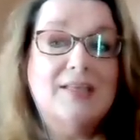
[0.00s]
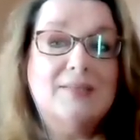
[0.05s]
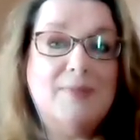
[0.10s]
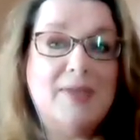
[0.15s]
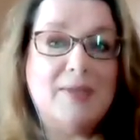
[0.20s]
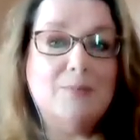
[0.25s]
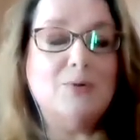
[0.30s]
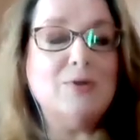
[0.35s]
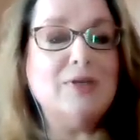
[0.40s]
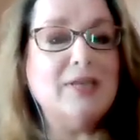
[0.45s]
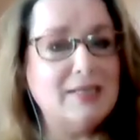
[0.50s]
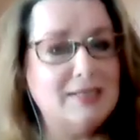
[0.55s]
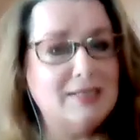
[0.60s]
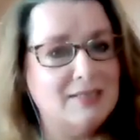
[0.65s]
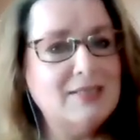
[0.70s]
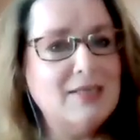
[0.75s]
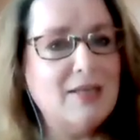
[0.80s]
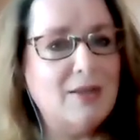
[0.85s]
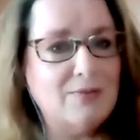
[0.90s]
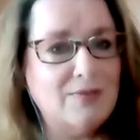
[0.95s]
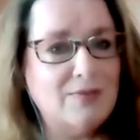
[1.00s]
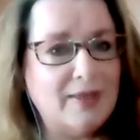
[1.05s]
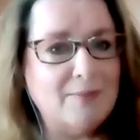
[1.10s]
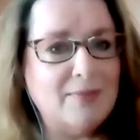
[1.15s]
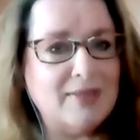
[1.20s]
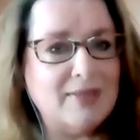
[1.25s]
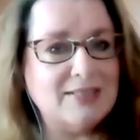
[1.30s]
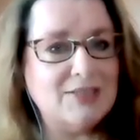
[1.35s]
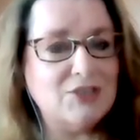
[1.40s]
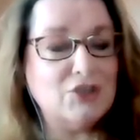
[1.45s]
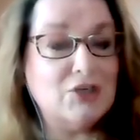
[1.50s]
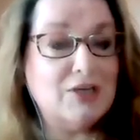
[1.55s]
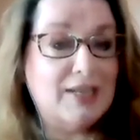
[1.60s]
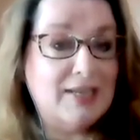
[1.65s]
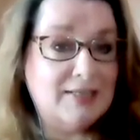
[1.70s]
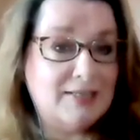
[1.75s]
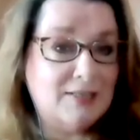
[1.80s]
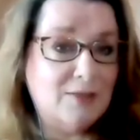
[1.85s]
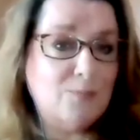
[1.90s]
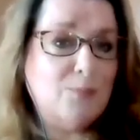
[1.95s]
People need to know that message. And it
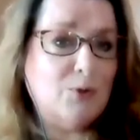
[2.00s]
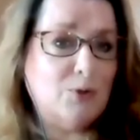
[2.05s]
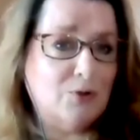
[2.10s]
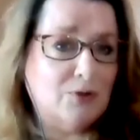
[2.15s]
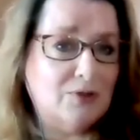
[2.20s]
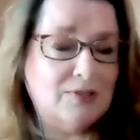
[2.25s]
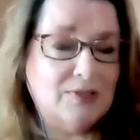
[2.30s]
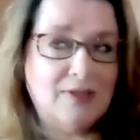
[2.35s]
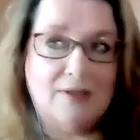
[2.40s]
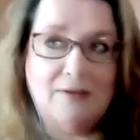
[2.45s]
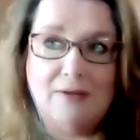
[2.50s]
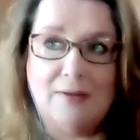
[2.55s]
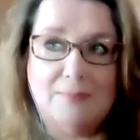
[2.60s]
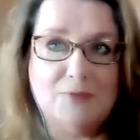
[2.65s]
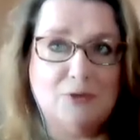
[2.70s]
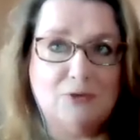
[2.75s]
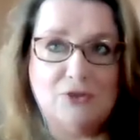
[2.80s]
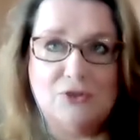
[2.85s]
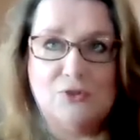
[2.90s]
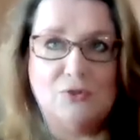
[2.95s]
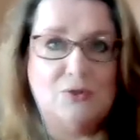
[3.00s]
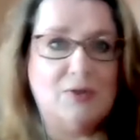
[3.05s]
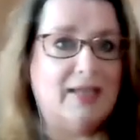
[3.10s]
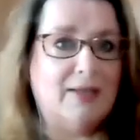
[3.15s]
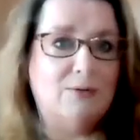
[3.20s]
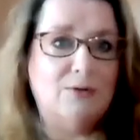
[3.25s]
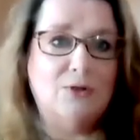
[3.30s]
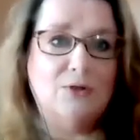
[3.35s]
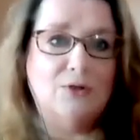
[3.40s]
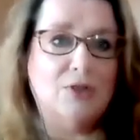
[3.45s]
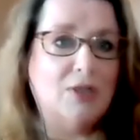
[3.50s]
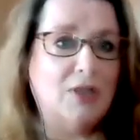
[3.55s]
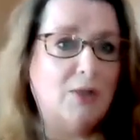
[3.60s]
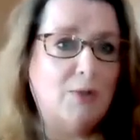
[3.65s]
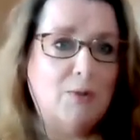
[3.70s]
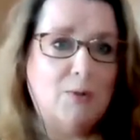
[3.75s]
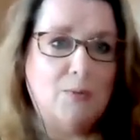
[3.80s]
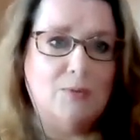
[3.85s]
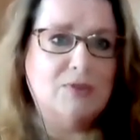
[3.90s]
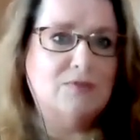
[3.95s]
is a book that I'm not sure how long
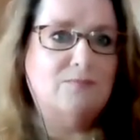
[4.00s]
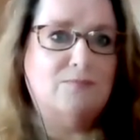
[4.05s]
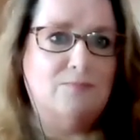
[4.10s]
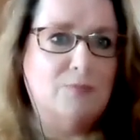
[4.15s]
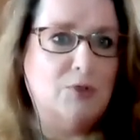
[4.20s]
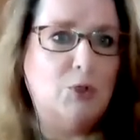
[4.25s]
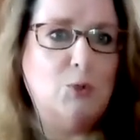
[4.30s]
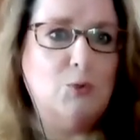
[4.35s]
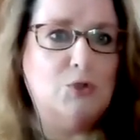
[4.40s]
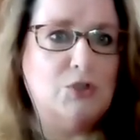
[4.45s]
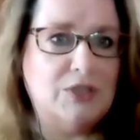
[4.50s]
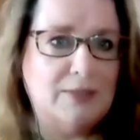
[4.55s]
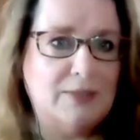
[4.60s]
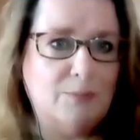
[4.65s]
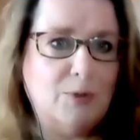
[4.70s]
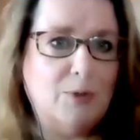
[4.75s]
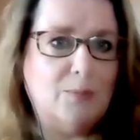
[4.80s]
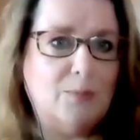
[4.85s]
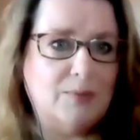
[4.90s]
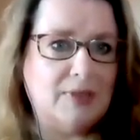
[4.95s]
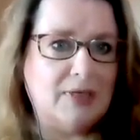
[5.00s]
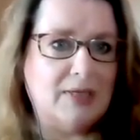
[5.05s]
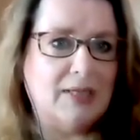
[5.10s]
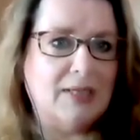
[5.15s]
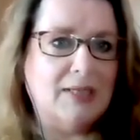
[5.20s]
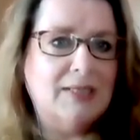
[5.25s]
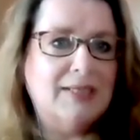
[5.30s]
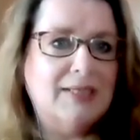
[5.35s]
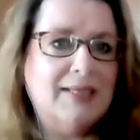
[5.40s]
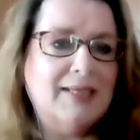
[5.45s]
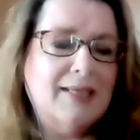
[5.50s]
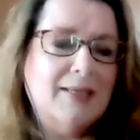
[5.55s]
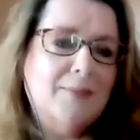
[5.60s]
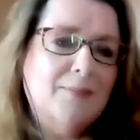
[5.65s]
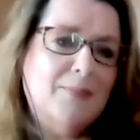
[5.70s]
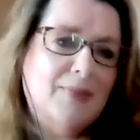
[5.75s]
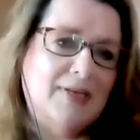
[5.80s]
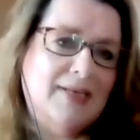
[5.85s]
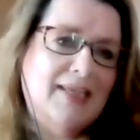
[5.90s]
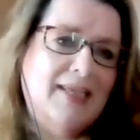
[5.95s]
ago it was hugely popular,
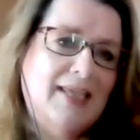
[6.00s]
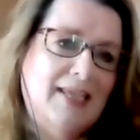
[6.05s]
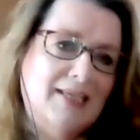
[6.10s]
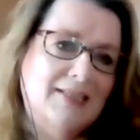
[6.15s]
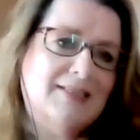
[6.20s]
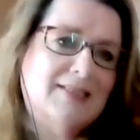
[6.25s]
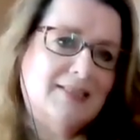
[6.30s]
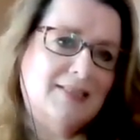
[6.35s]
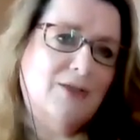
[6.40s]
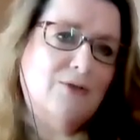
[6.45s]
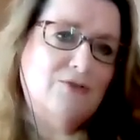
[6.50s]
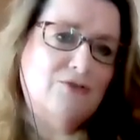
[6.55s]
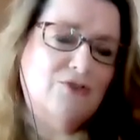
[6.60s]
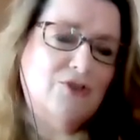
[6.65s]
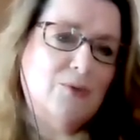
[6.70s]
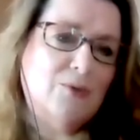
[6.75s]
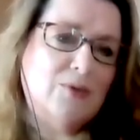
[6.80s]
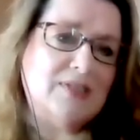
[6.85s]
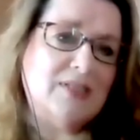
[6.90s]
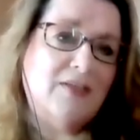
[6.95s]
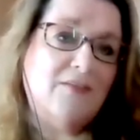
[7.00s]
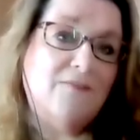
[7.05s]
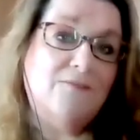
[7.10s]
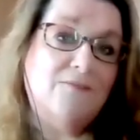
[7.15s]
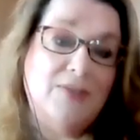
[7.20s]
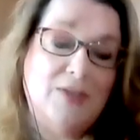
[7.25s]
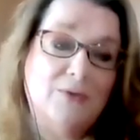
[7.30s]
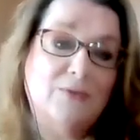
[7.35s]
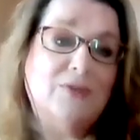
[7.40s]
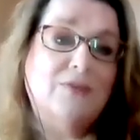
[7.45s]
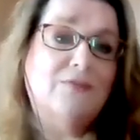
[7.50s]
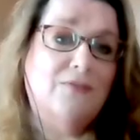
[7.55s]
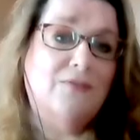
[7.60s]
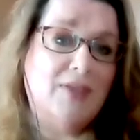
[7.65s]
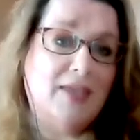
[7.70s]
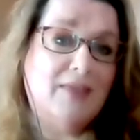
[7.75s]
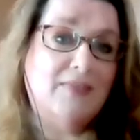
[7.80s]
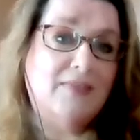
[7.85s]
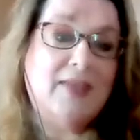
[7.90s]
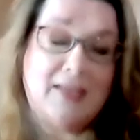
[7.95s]
but it is so true, isn't it? Feel the
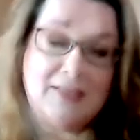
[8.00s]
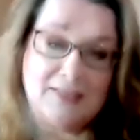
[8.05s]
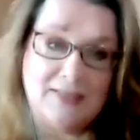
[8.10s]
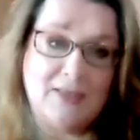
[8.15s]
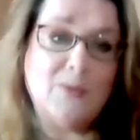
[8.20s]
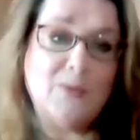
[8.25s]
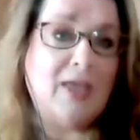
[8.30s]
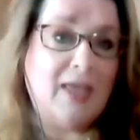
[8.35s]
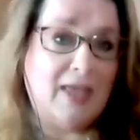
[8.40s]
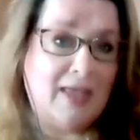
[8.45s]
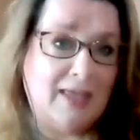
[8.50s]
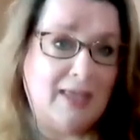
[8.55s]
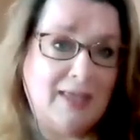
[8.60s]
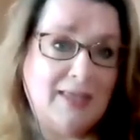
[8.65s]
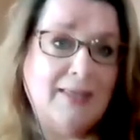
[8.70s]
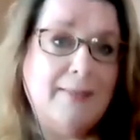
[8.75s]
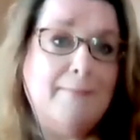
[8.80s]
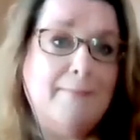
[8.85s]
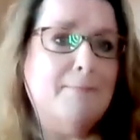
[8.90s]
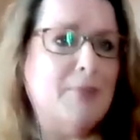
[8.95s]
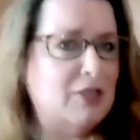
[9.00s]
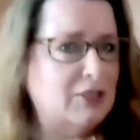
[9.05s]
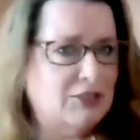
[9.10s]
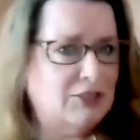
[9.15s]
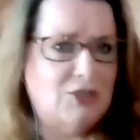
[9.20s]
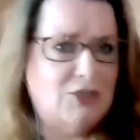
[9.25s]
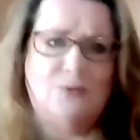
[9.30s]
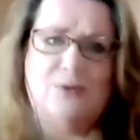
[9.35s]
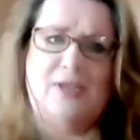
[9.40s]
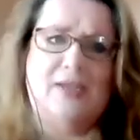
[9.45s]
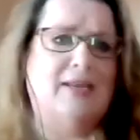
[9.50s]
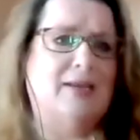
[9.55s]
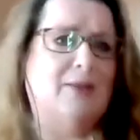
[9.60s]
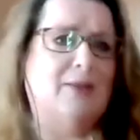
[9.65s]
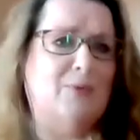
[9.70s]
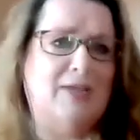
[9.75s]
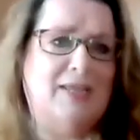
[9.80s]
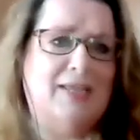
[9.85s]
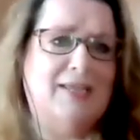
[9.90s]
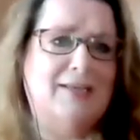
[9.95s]
fear, that's okay, but do it
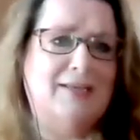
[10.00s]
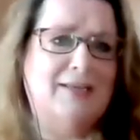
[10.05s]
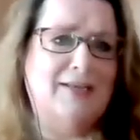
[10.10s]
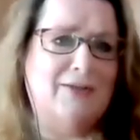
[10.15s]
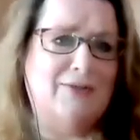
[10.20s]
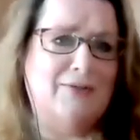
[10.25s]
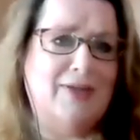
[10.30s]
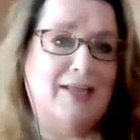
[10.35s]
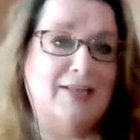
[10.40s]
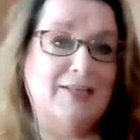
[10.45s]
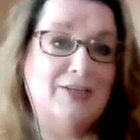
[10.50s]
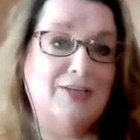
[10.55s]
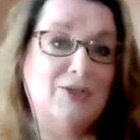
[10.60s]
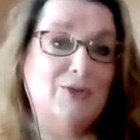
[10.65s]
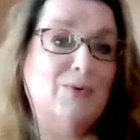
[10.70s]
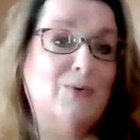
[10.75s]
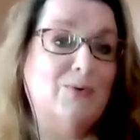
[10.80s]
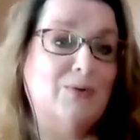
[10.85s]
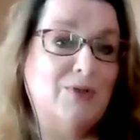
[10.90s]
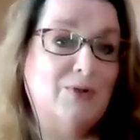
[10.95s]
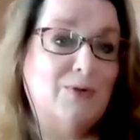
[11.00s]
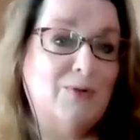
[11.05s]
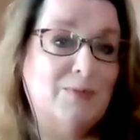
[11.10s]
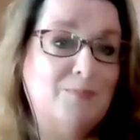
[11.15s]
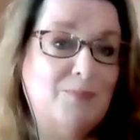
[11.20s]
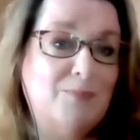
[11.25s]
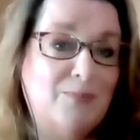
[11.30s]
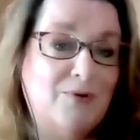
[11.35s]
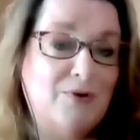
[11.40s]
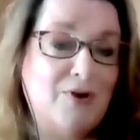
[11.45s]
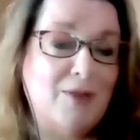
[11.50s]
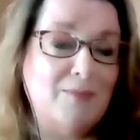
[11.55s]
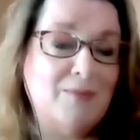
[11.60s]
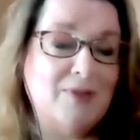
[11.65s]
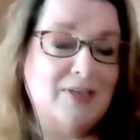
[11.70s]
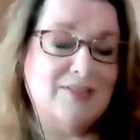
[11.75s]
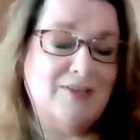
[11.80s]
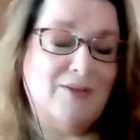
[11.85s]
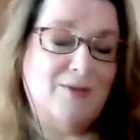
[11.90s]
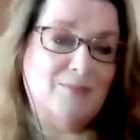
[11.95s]
anyway, and you're a prime
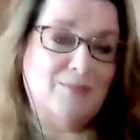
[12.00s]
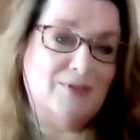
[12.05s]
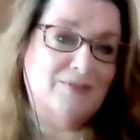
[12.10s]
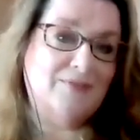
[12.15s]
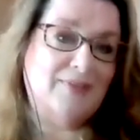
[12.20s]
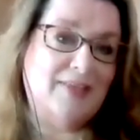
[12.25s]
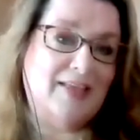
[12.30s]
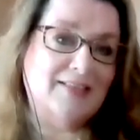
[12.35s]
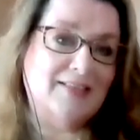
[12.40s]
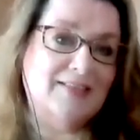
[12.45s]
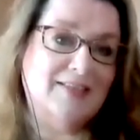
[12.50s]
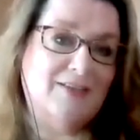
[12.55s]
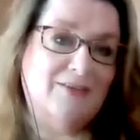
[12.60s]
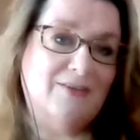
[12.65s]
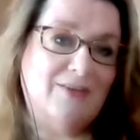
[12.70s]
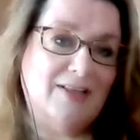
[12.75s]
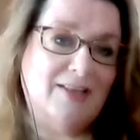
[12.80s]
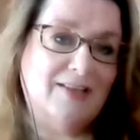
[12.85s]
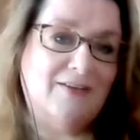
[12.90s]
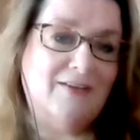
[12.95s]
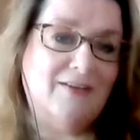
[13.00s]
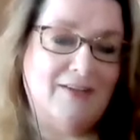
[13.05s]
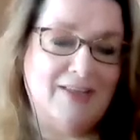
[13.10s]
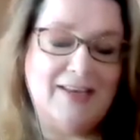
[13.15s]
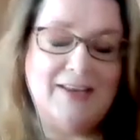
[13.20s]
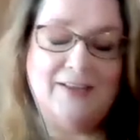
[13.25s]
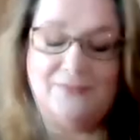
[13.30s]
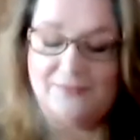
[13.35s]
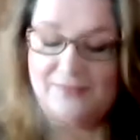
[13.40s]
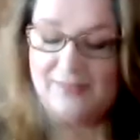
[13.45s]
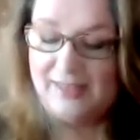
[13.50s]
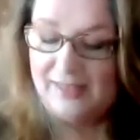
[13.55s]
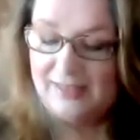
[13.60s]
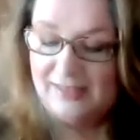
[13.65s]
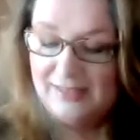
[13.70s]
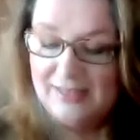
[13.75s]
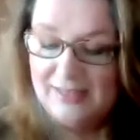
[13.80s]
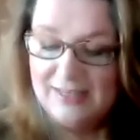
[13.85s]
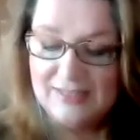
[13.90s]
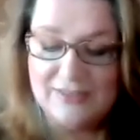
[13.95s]
example of that. So I love that.
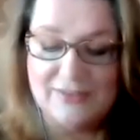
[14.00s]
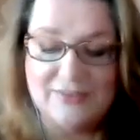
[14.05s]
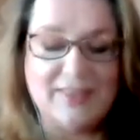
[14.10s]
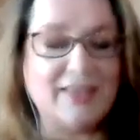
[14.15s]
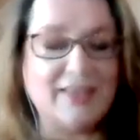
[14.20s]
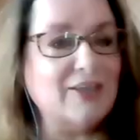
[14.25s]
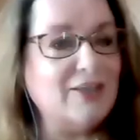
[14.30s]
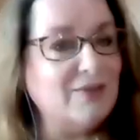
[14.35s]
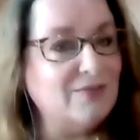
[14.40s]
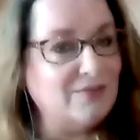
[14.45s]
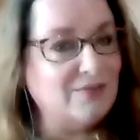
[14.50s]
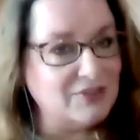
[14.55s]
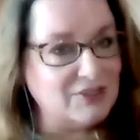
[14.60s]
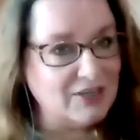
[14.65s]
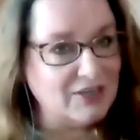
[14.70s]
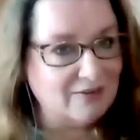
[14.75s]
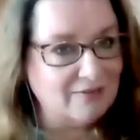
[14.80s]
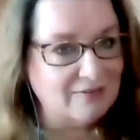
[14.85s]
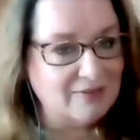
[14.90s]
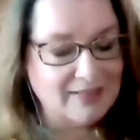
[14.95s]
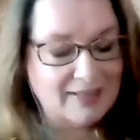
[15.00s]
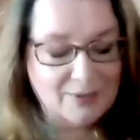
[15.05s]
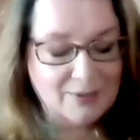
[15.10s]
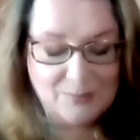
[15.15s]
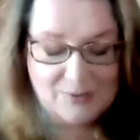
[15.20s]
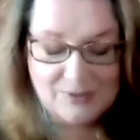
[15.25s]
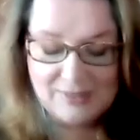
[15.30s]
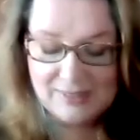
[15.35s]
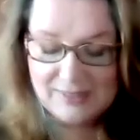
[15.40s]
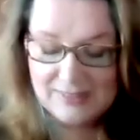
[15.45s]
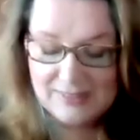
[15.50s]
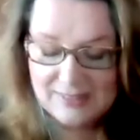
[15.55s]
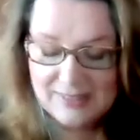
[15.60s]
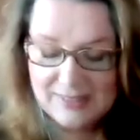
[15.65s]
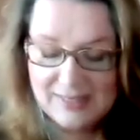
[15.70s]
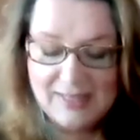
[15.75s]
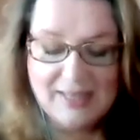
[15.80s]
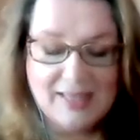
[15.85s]
So thank you for sharing that with us.